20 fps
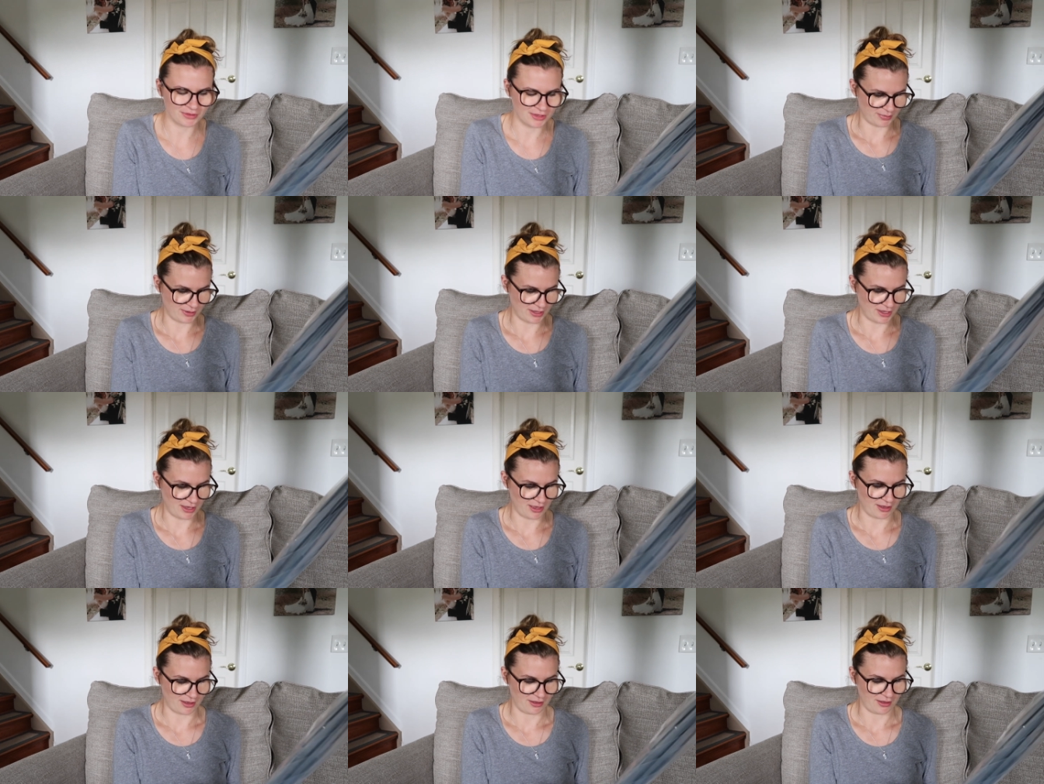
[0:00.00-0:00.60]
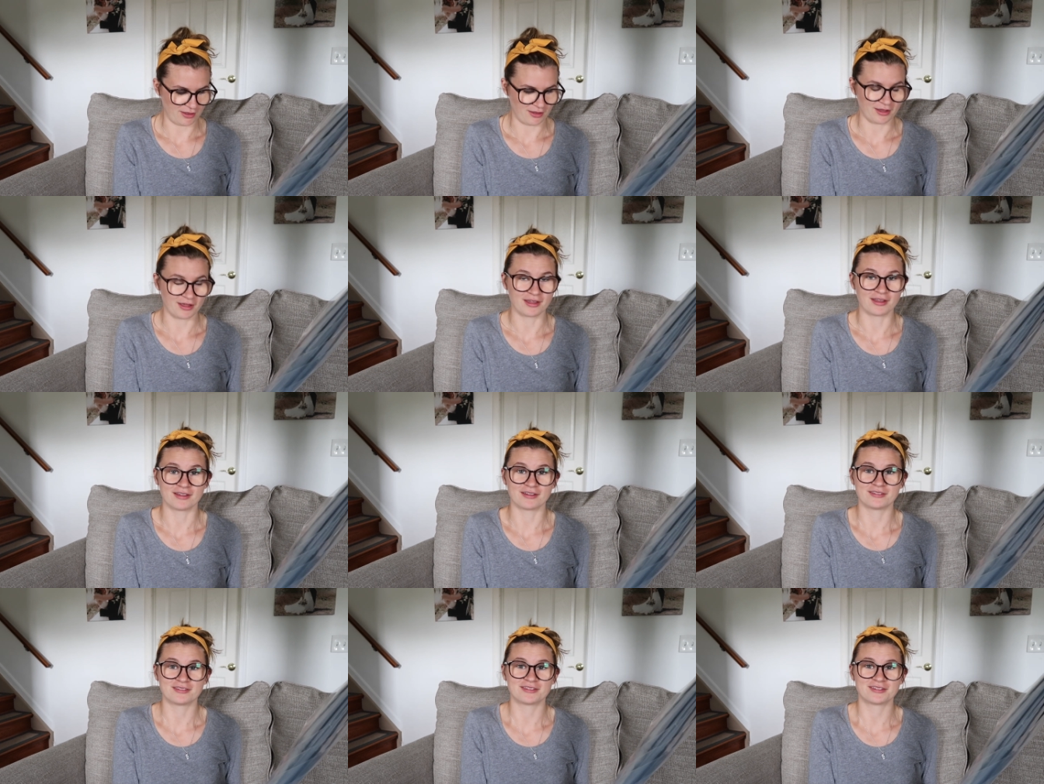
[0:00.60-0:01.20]
But yeah,
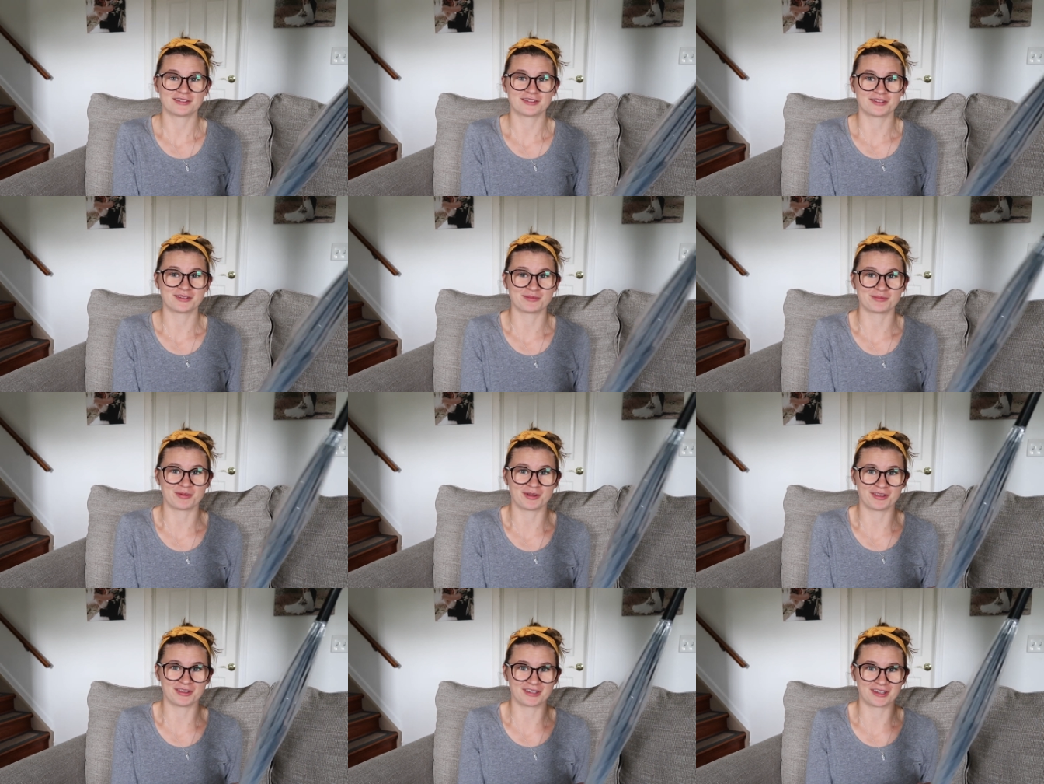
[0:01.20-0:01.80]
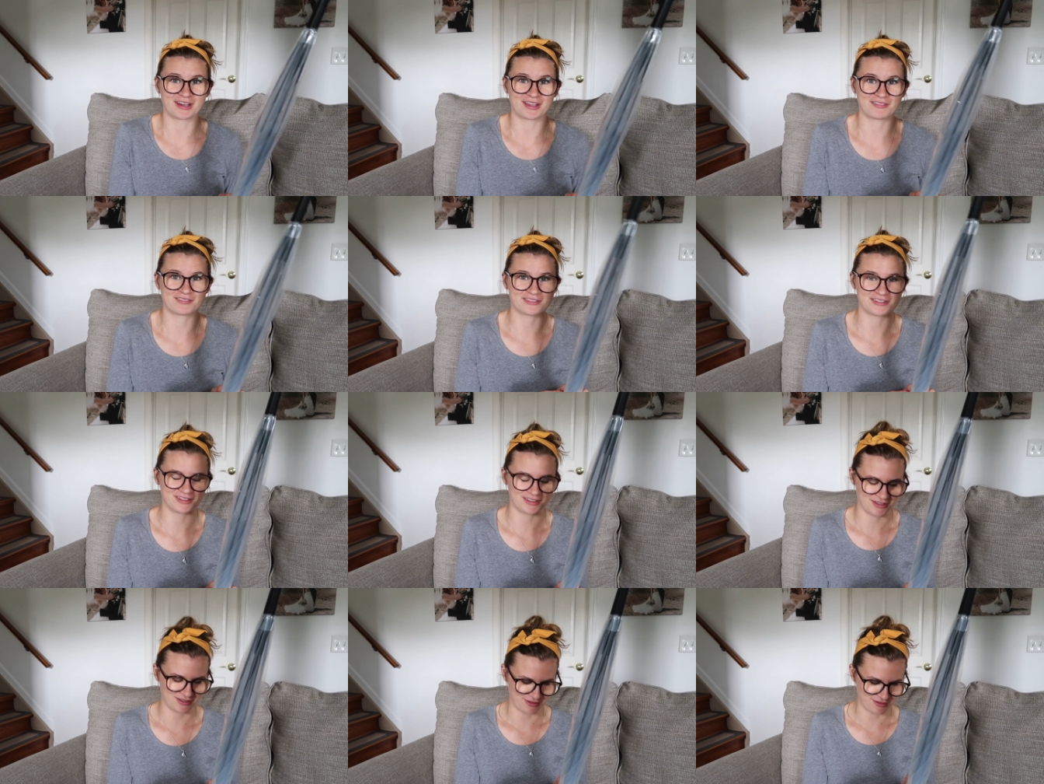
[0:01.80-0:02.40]
I am probably gonna have
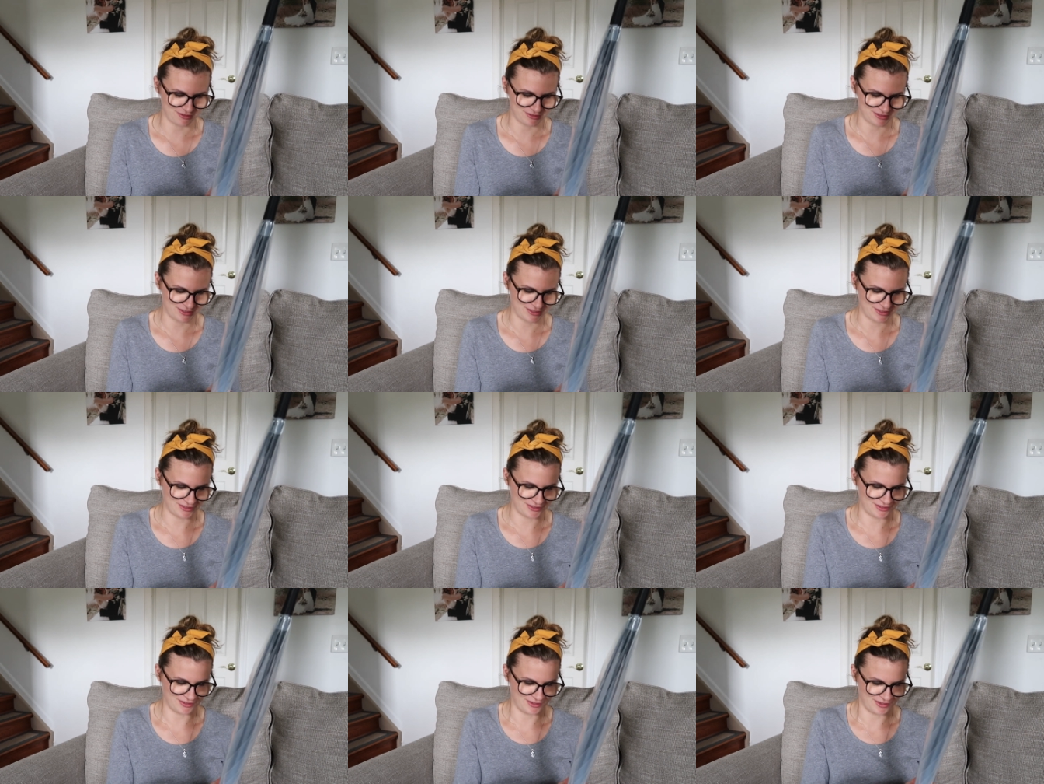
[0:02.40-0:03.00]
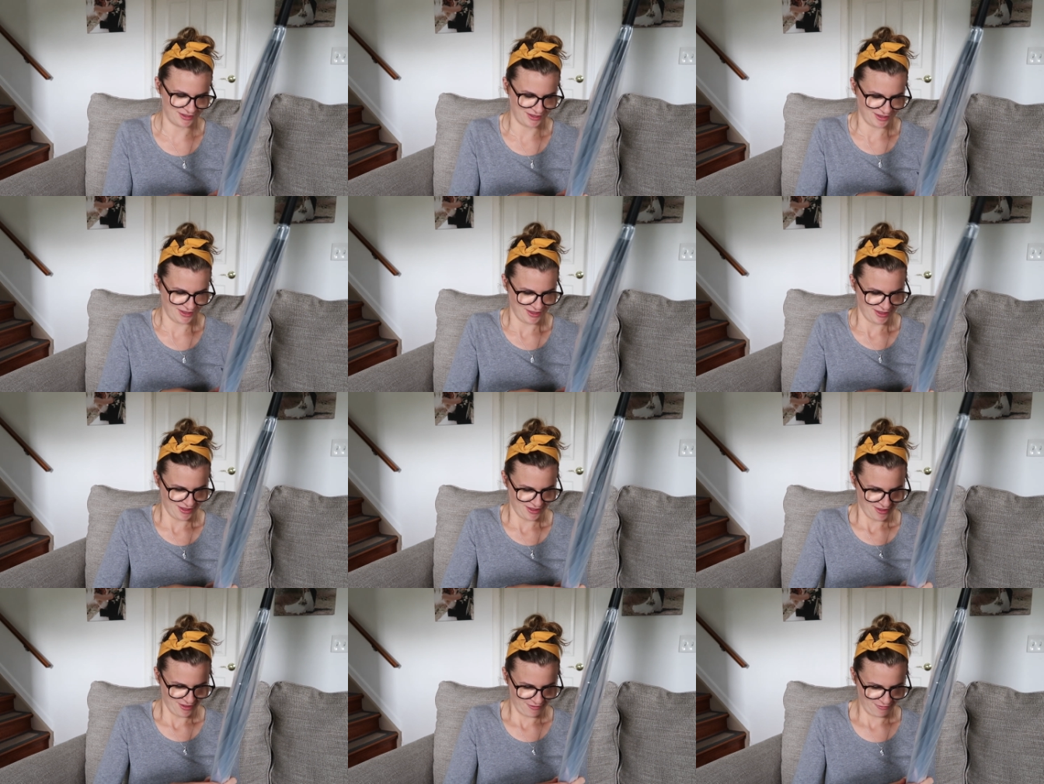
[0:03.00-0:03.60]
to use these
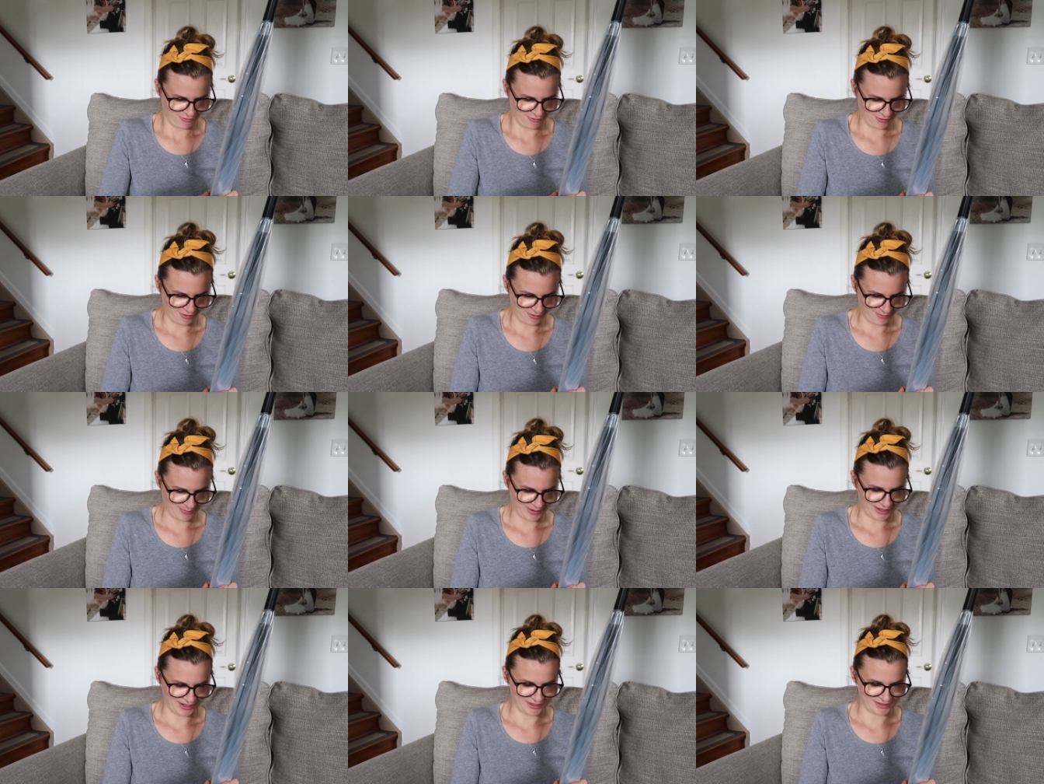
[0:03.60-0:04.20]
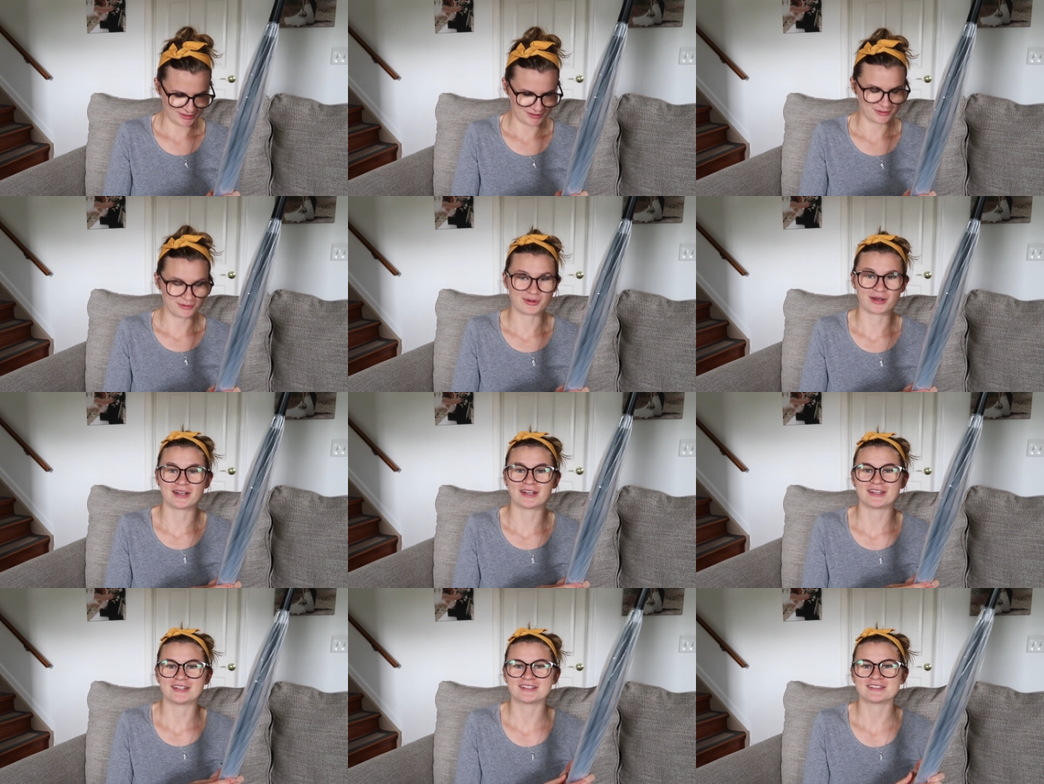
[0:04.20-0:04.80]
for my next
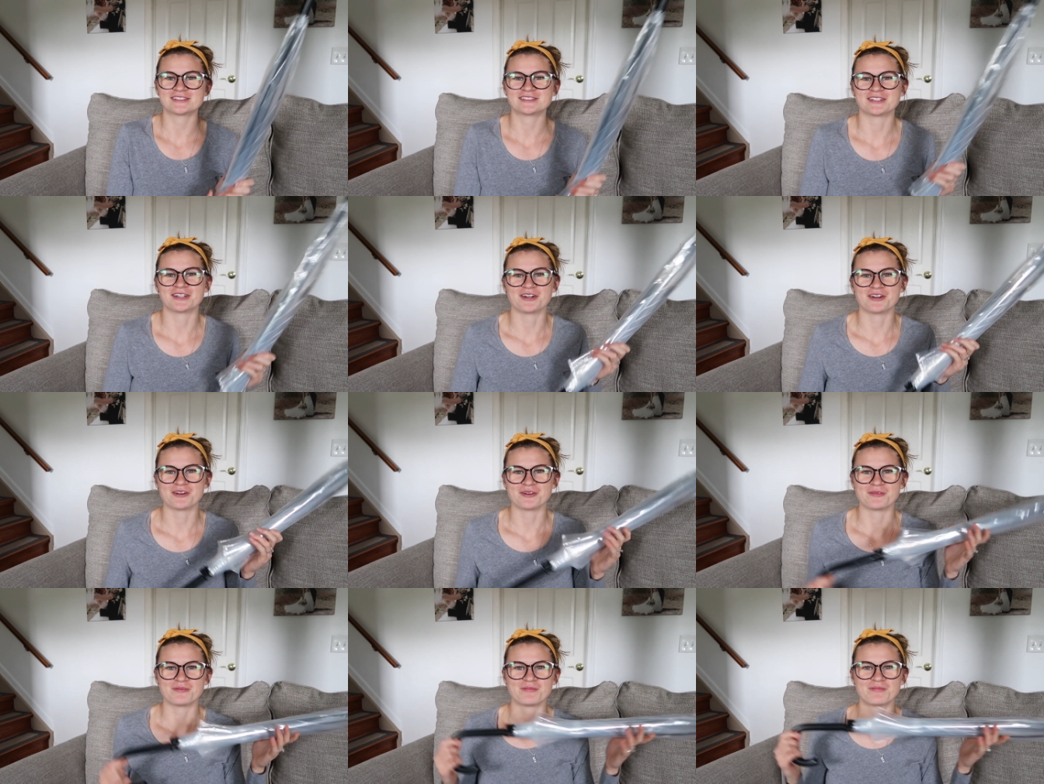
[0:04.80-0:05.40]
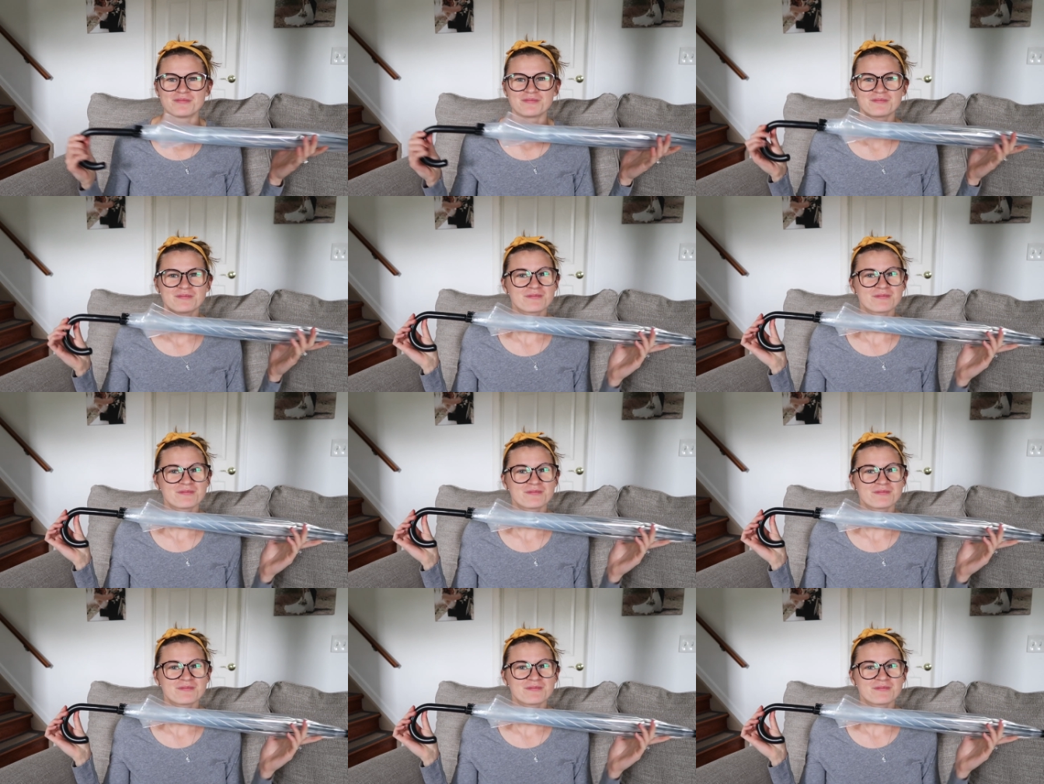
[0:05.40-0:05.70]
wedding, so